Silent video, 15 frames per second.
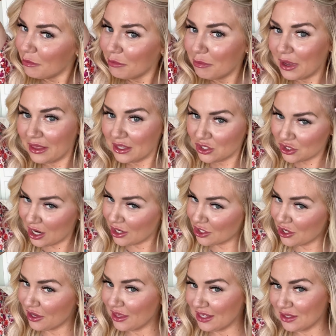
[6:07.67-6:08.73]
But the structure
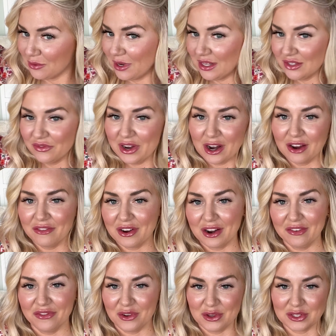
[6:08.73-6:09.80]
of this one is very, very
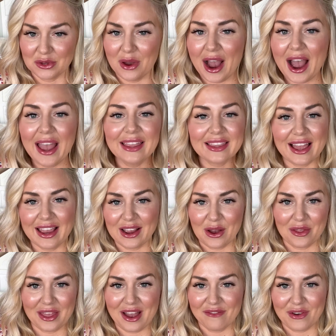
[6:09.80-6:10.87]
full. So I like all
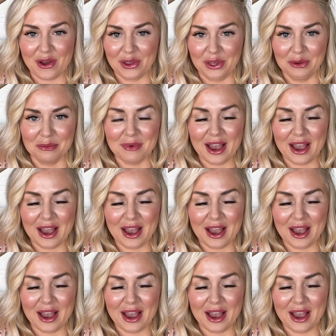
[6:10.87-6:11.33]
that volume.